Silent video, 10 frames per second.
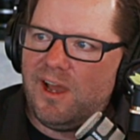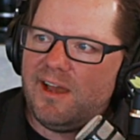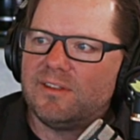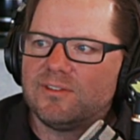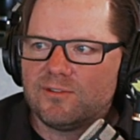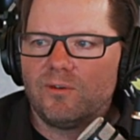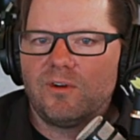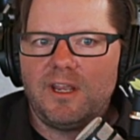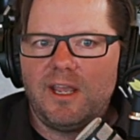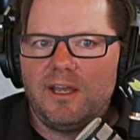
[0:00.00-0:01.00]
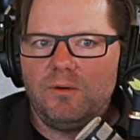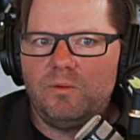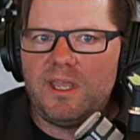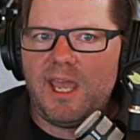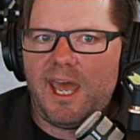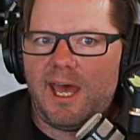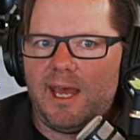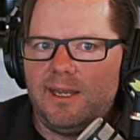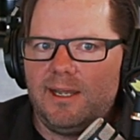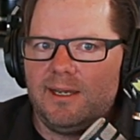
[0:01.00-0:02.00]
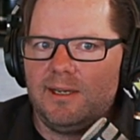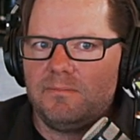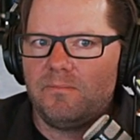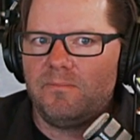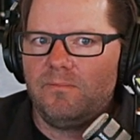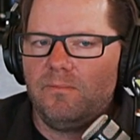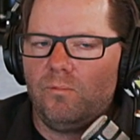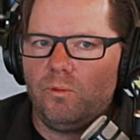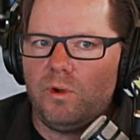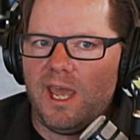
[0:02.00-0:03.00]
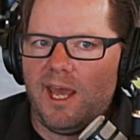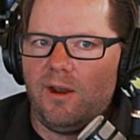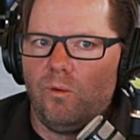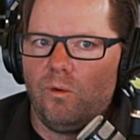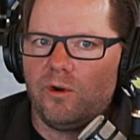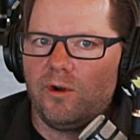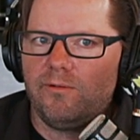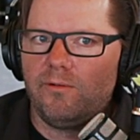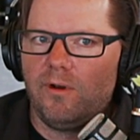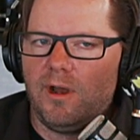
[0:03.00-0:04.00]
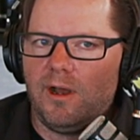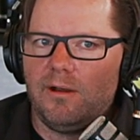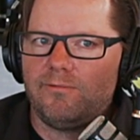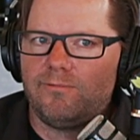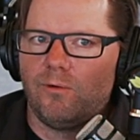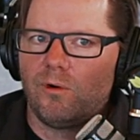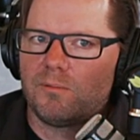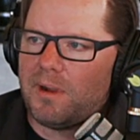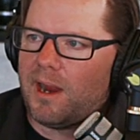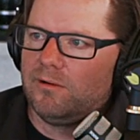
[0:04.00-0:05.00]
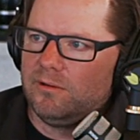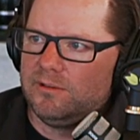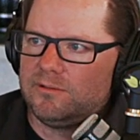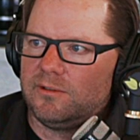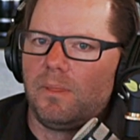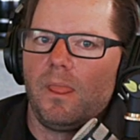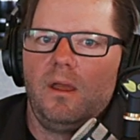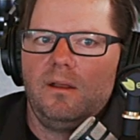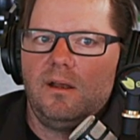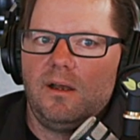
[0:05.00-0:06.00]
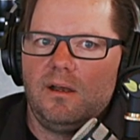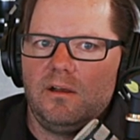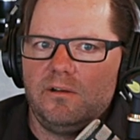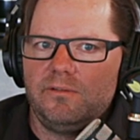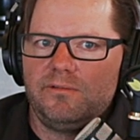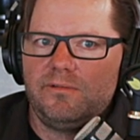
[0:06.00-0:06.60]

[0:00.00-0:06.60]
have this story. We had ordered 4 barrels of